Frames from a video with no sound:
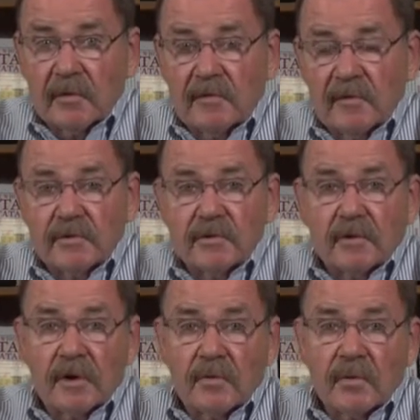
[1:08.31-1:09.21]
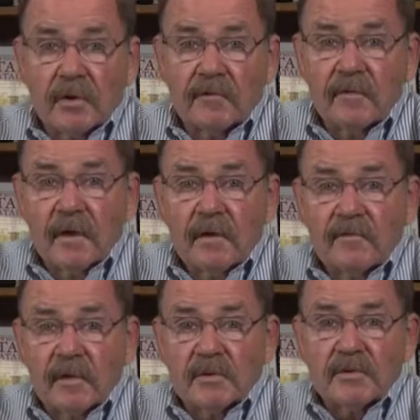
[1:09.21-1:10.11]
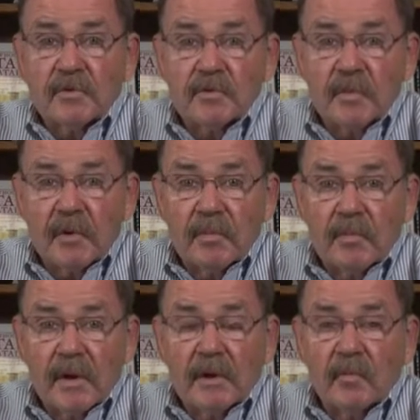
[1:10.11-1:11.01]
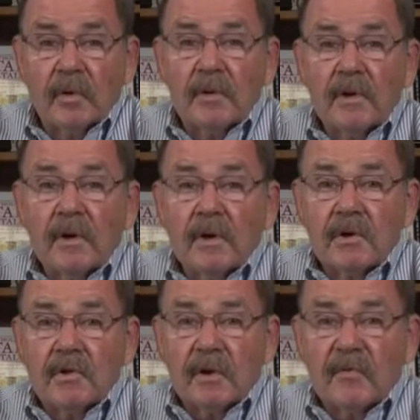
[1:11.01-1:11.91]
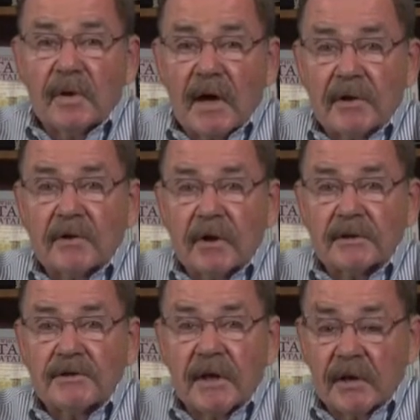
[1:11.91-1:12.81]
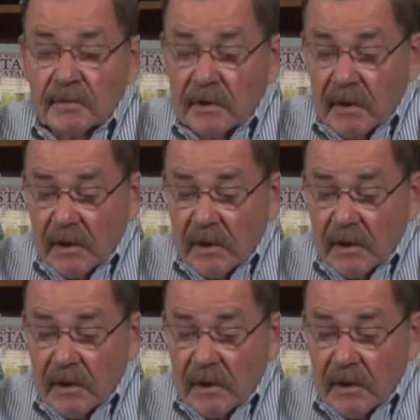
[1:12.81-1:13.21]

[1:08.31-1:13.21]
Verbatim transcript: We featured a number of famous newspaper men and women who have been honored on stamps,